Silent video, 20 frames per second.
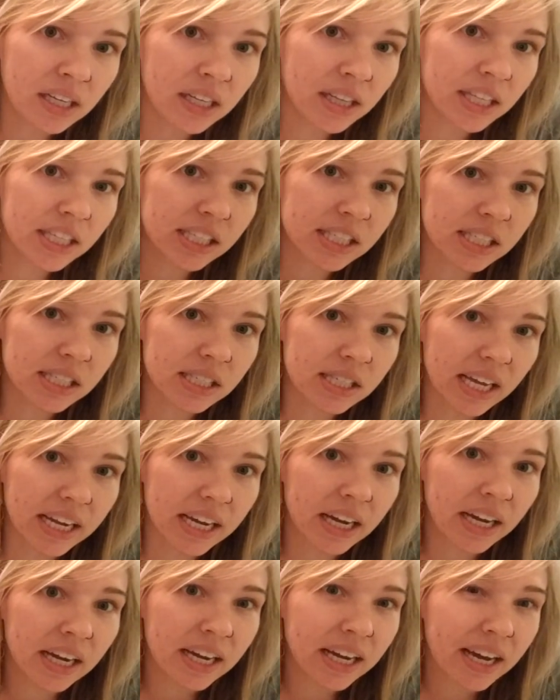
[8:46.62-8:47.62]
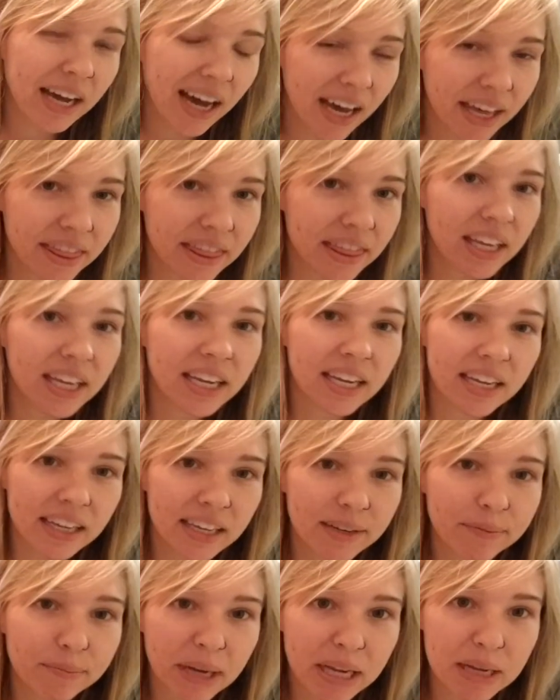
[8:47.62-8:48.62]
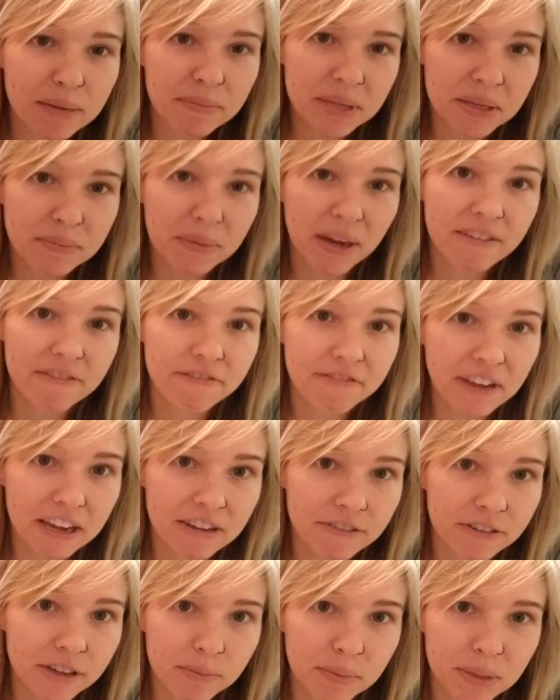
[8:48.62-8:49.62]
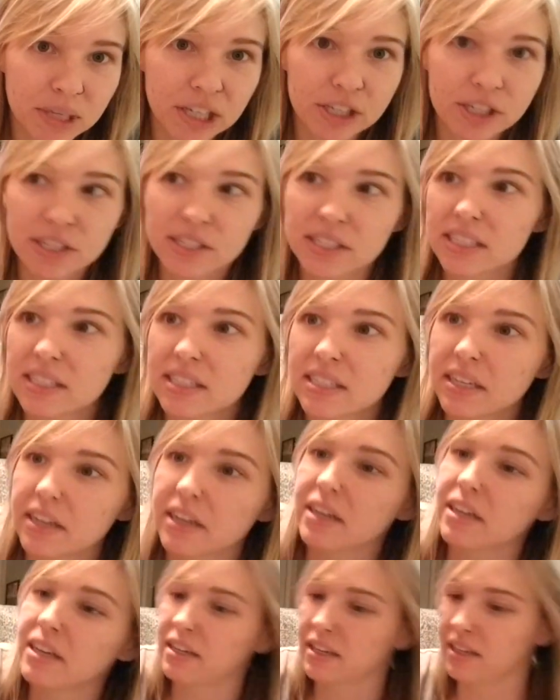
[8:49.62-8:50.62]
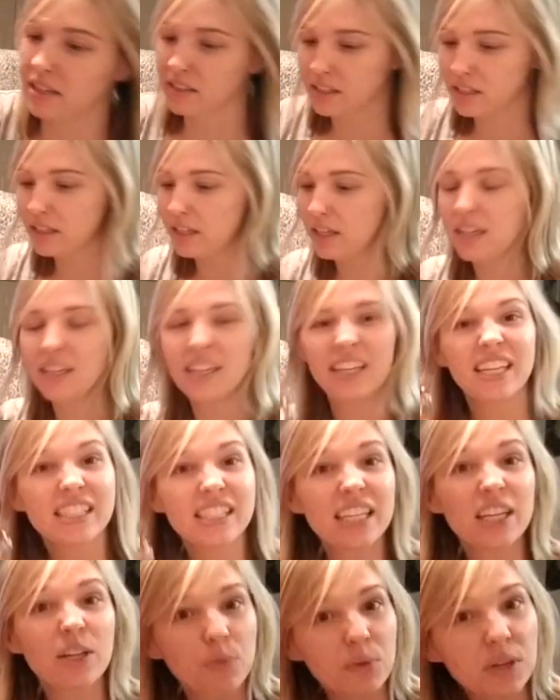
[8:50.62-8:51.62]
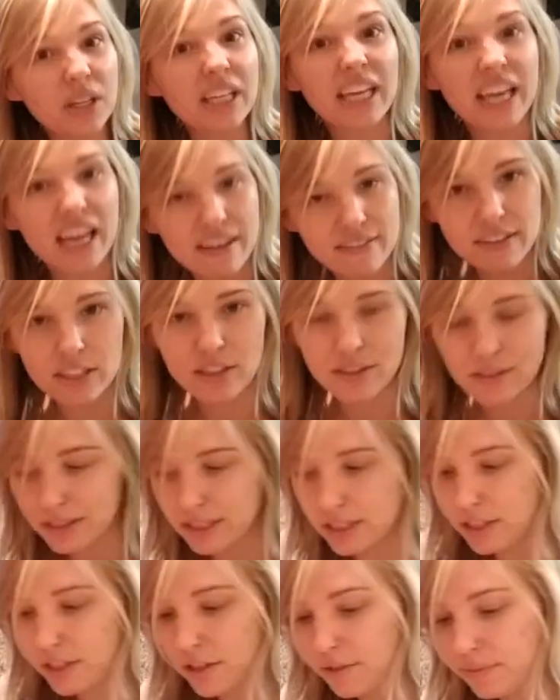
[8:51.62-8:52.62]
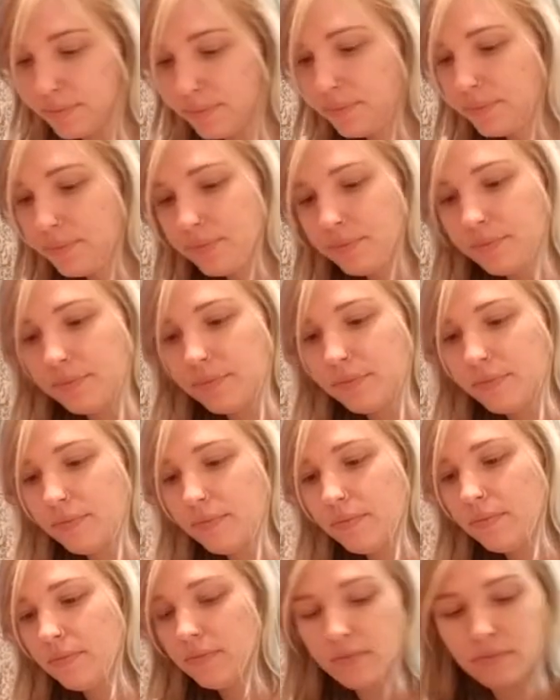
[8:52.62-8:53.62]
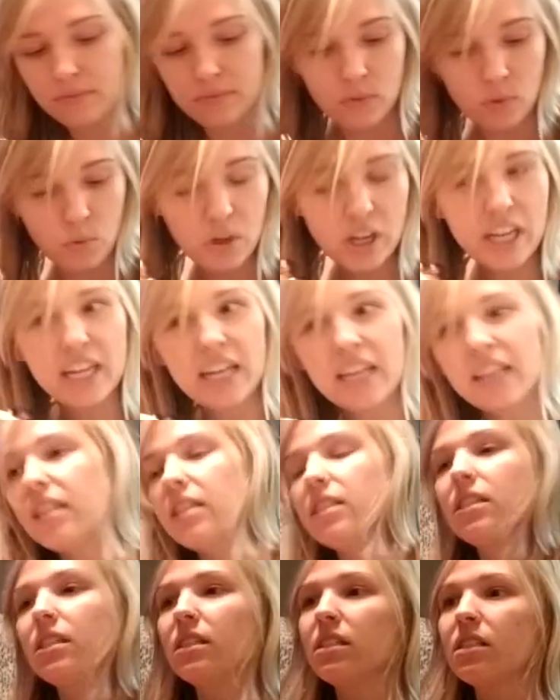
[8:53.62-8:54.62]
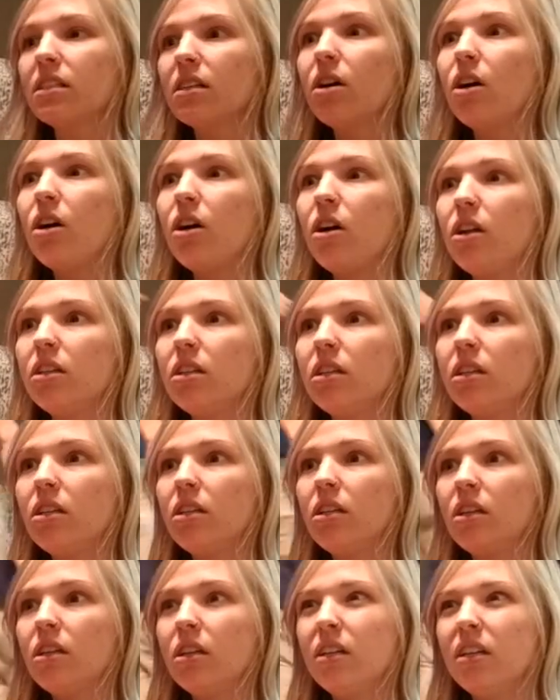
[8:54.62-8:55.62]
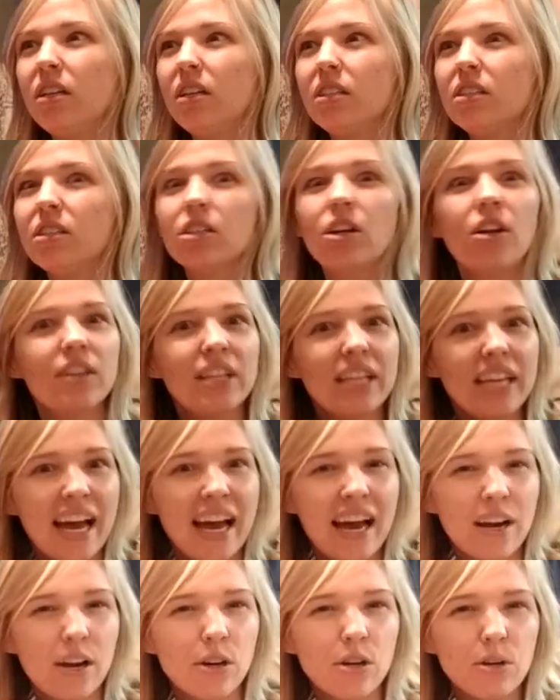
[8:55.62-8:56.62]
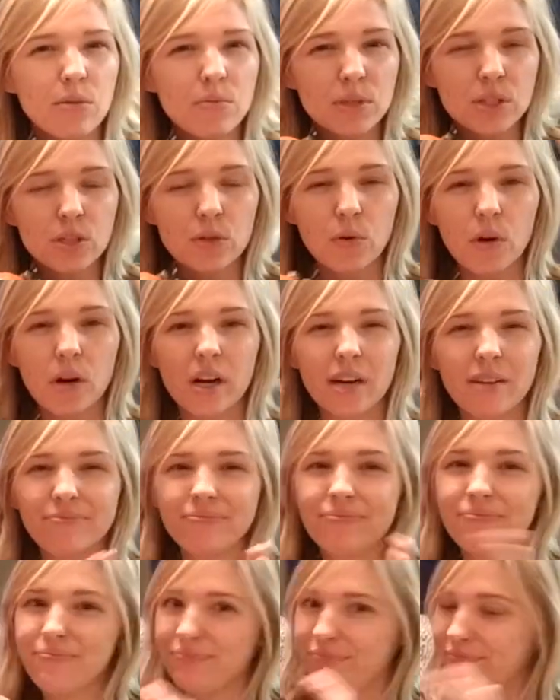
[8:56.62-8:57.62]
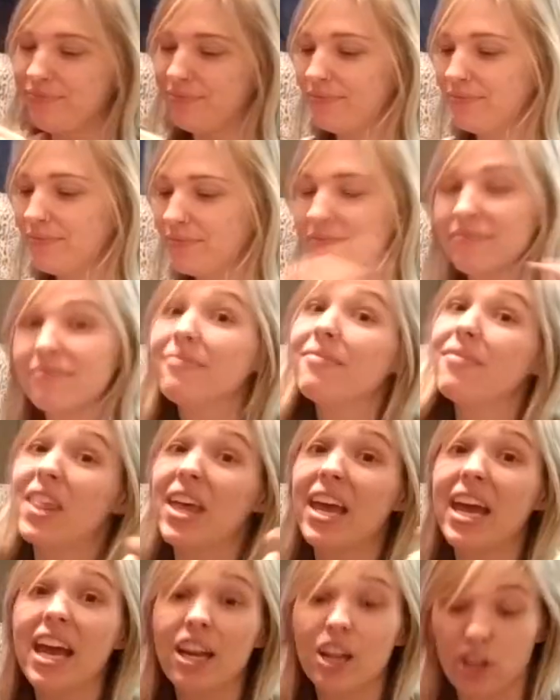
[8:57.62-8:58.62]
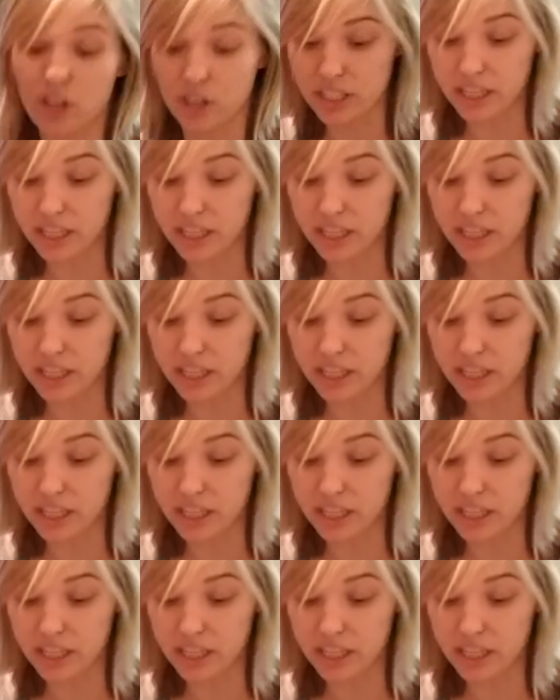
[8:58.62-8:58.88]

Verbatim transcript: This is like, I think might be my favorite purchase this year. It's like really heavy duty too. Where'd I get this? It's called, it's called the At Home Store. They had good